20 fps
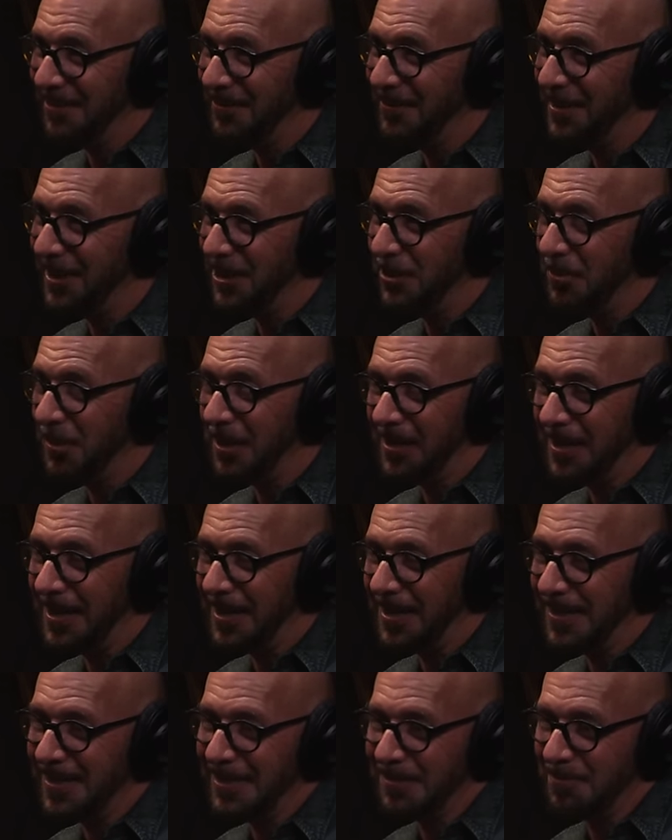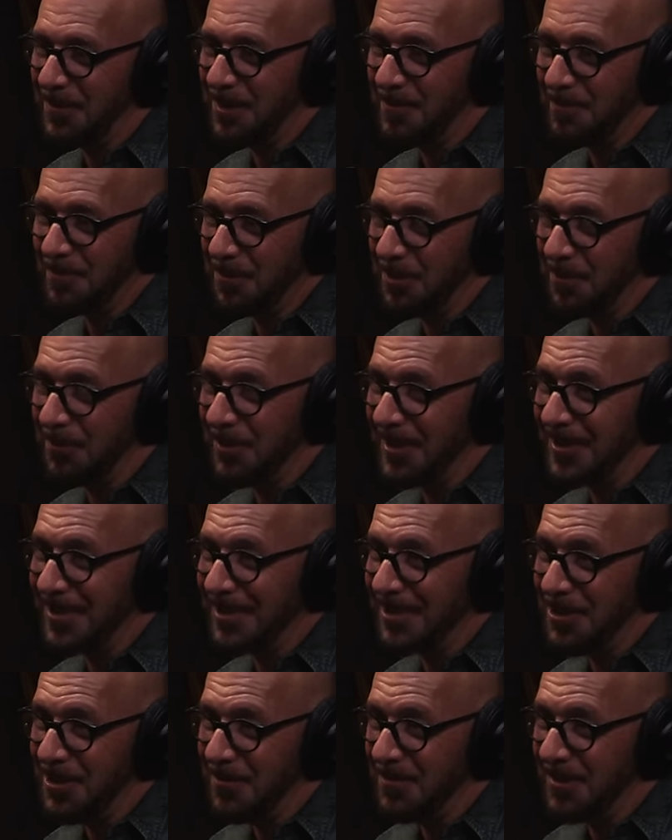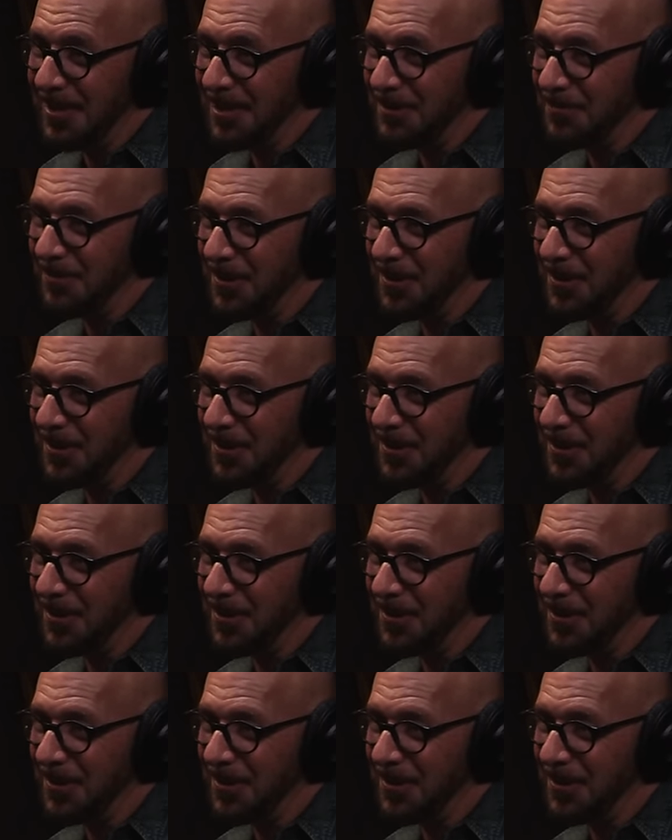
very quickly because we've proven as humans